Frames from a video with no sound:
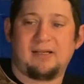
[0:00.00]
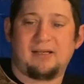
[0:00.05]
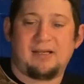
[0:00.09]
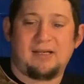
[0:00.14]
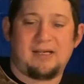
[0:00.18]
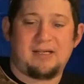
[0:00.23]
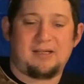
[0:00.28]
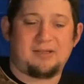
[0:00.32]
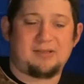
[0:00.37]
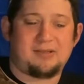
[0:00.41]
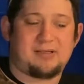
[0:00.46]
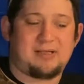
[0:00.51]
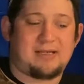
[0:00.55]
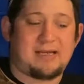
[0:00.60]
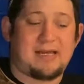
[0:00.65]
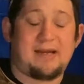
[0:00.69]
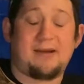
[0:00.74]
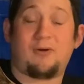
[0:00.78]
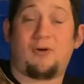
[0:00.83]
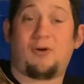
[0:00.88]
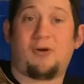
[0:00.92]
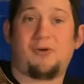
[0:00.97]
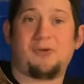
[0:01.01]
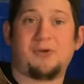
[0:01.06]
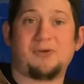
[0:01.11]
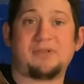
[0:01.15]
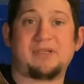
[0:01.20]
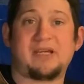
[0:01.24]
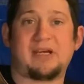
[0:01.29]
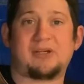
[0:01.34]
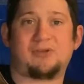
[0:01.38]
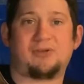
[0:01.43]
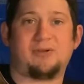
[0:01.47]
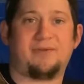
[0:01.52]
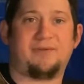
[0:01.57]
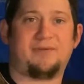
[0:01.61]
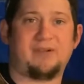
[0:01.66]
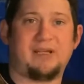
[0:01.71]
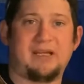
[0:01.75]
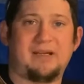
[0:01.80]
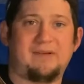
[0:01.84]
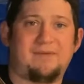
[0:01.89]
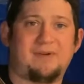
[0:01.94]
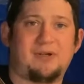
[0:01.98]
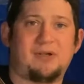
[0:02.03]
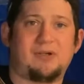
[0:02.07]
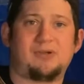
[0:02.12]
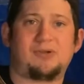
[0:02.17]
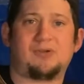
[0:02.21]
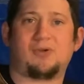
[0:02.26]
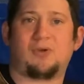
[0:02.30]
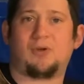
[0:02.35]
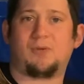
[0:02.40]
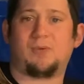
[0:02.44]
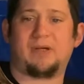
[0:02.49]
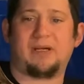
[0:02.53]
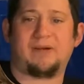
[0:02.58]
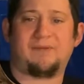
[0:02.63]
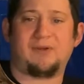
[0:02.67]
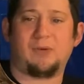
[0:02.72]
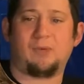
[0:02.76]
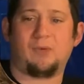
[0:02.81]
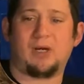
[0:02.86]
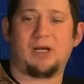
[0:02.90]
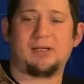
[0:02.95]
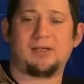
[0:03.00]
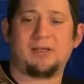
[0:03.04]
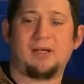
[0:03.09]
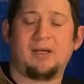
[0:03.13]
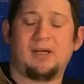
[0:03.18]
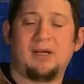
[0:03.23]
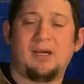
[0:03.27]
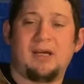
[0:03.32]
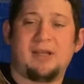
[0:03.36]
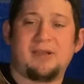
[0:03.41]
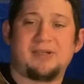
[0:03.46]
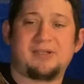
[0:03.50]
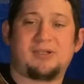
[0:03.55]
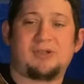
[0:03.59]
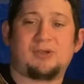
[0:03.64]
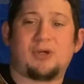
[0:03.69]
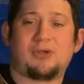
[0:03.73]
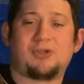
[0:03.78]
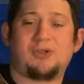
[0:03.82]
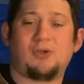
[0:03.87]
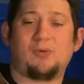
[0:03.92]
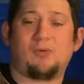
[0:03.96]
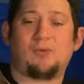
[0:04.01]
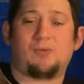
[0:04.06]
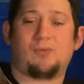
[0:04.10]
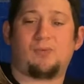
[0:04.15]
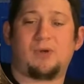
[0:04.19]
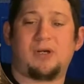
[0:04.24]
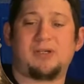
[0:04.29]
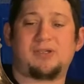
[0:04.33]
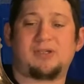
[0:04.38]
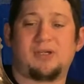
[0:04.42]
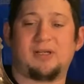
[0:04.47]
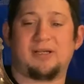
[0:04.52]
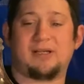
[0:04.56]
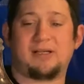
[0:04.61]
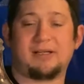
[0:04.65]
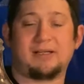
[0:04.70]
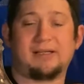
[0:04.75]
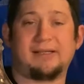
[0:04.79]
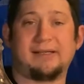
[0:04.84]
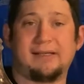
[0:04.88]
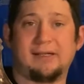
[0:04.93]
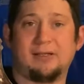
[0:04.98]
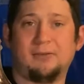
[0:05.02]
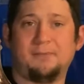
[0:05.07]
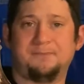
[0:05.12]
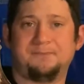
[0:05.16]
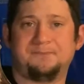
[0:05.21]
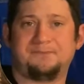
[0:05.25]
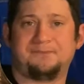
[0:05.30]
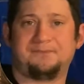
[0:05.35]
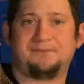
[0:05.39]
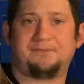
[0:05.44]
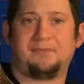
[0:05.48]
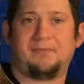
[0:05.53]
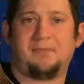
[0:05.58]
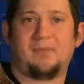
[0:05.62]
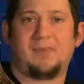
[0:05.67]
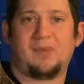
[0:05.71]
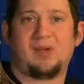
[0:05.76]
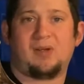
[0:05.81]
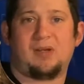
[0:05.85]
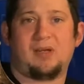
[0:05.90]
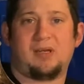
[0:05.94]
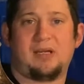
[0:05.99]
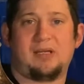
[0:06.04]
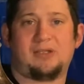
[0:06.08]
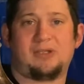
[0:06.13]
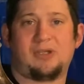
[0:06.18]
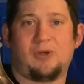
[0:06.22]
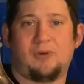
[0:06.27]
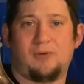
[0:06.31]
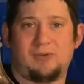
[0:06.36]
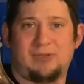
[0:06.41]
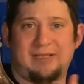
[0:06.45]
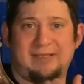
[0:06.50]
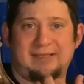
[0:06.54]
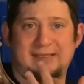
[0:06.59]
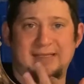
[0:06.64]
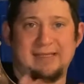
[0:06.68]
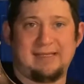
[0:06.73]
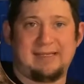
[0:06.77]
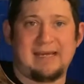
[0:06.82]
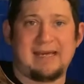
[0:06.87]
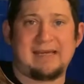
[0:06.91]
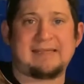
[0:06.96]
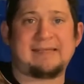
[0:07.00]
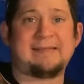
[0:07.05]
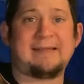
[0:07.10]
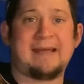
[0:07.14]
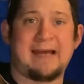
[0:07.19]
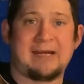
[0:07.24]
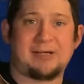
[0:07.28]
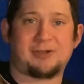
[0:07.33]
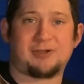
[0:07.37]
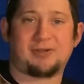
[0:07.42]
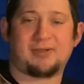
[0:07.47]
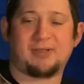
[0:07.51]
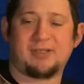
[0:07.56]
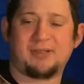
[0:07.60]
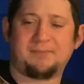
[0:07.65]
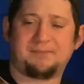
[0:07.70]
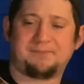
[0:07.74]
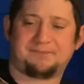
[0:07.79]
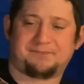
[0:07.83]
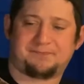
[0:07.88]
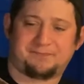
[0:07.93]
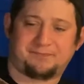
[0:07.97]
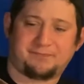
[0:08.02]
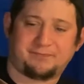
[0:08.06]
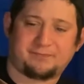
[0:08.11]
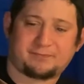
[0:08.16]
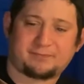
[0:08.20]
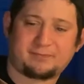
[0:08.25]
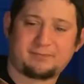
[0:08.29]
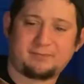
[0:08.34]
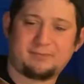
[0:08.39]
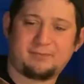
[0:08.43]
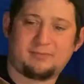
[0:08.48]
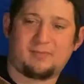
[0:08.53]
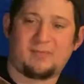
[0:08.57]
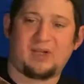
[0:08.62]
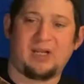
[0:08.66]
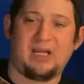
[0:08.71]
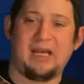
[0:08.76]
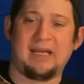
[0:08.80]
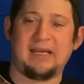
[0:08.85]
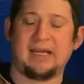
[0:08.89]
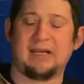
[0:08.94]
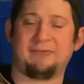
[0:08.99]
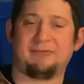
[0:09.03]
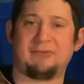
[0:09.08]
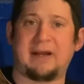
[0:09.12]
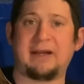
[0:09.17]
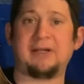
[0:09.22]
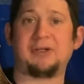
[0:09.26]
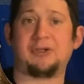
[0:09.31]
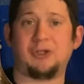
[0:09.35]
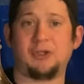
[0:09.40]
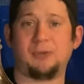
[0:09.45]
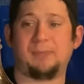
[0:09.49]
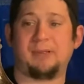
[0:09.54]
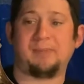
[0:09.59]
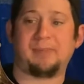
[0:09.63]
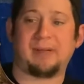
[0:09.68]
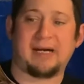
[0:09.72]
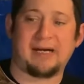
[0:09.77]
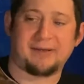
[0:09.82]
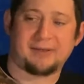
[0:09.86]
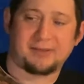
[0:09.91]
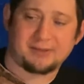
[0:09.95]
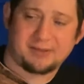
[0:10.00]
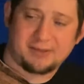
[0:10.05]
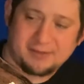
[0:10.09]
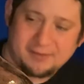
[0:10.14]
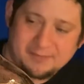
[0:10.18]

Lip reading: it does gain all those extra flavors or whatever you want. This is also where it's going to clear. It's going to degas naturally and get ready to be bottled.